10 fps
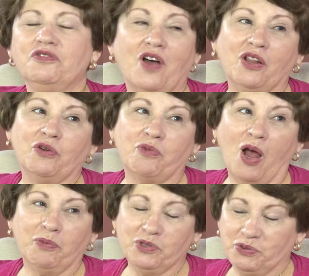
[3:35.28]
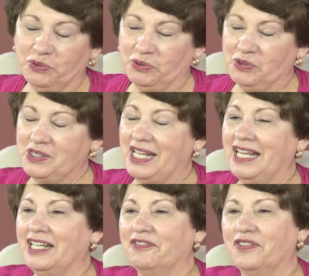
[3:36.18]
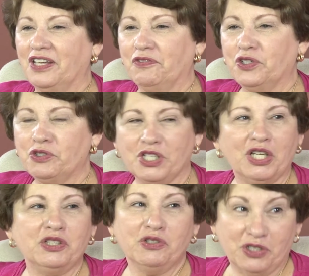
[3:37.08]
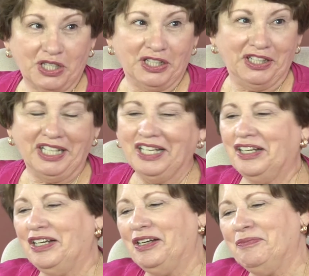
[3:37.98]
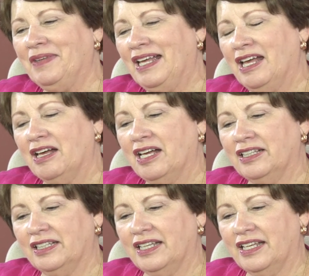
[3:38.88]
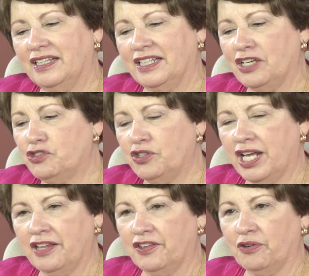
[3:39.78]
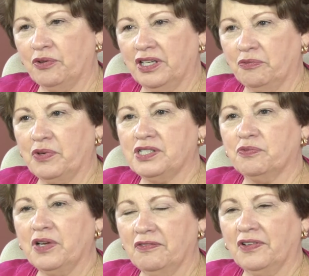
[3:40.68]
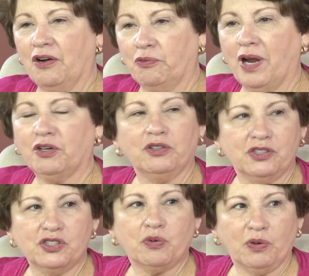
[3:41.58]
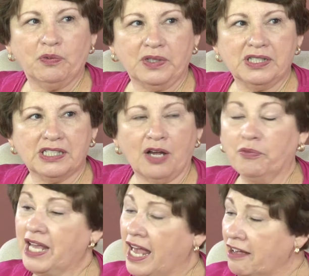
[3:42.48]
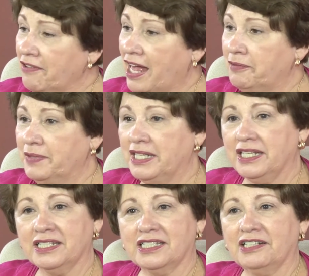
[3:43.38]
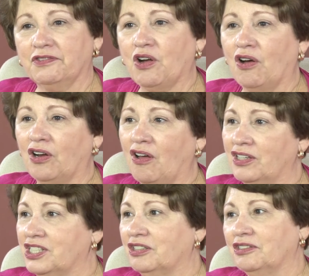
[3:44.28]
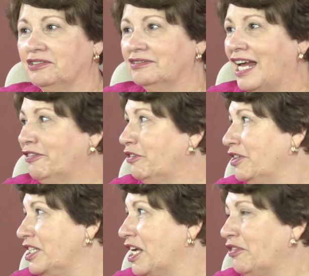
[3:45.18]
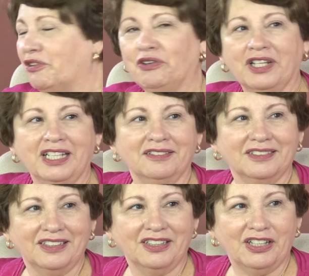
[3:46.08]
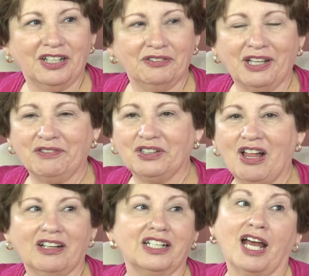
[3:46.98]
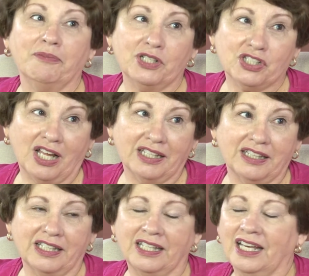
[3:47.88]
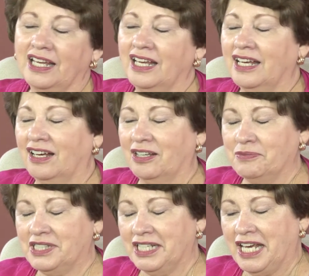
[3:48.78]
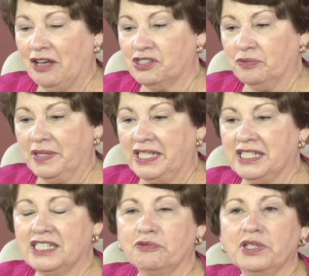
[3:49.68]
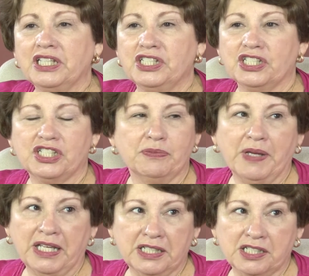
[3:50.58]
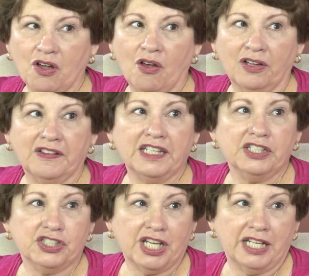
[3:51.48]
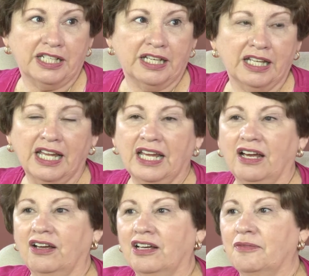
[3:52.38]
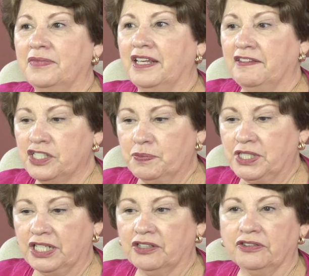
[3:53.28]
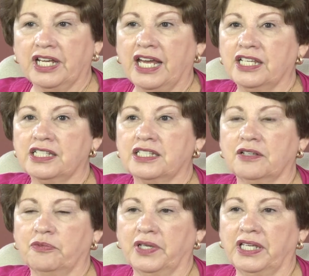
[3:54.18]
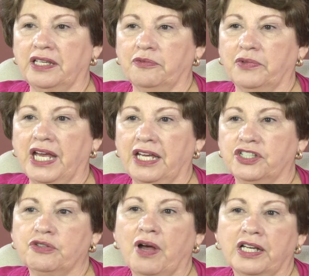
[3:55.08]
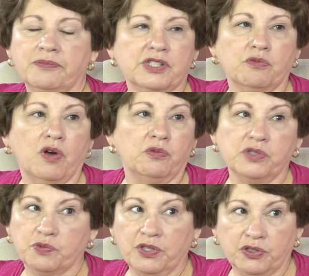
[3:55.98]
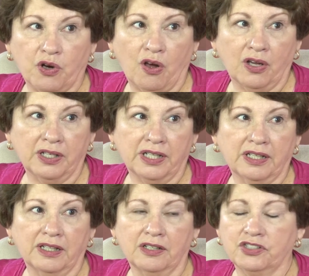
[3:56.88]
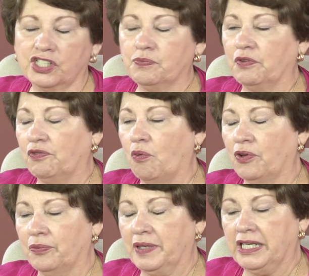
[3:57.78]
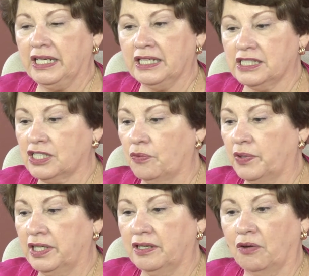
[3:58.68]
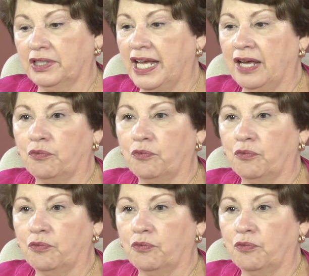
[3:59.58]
follow Robert's rules, and if you're done, you're done. Yesterday it was one of our record short ones. Now, we have had meetings that have gone on till 9:30, 10:30, 11 o'clock at night, much like the city council meetings. It really just depends on the agenda. In this particular case, we had 2 items and one was withdrawn just before the meeting, and so we only had